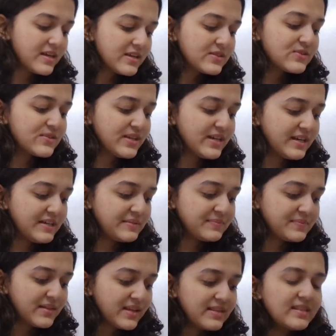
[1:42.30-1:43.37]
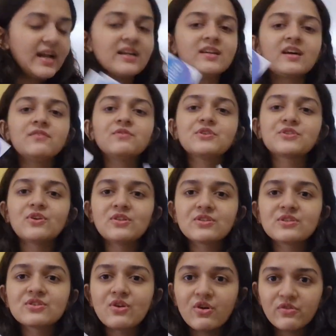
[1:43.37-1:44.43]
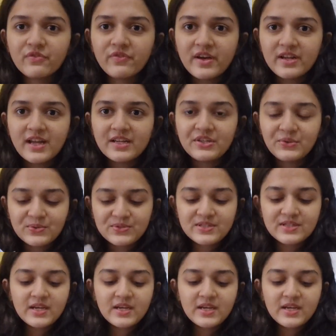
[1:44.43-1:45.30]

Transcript: So yeah, that covers all the software I used.